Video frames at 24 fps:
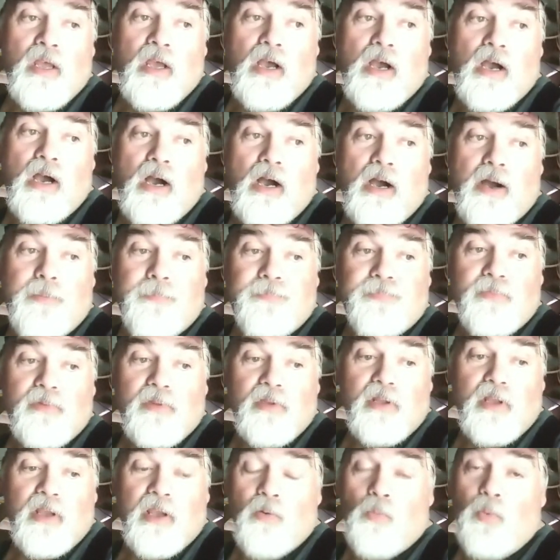And
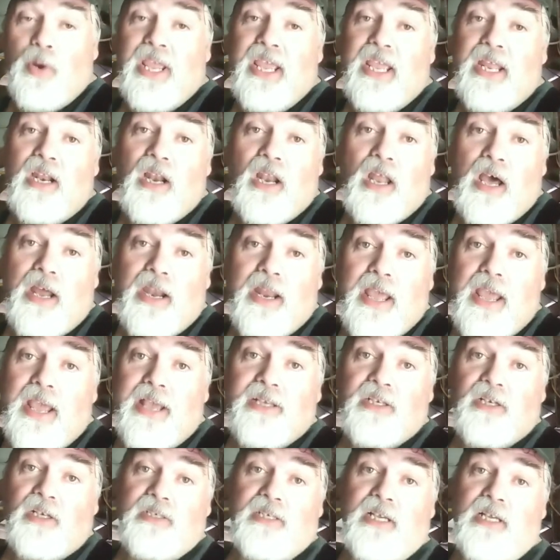we eat a lot of
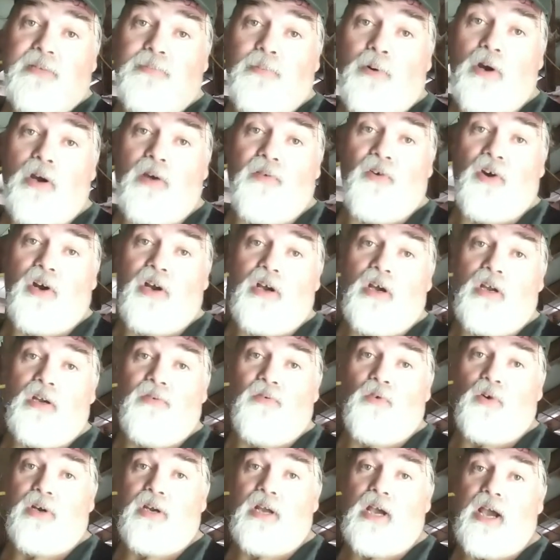eggs because that's part of our
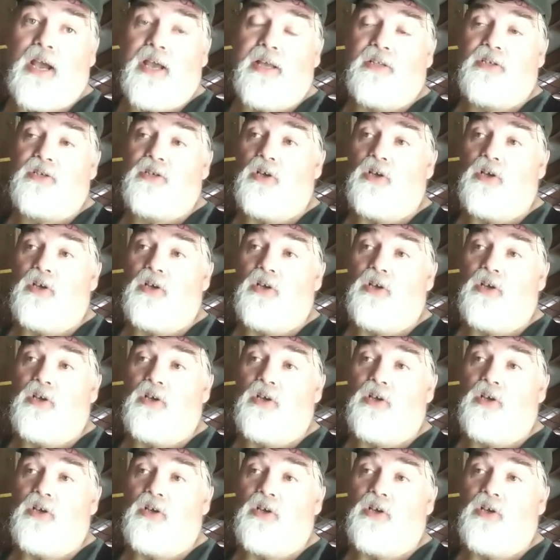carnivore diet.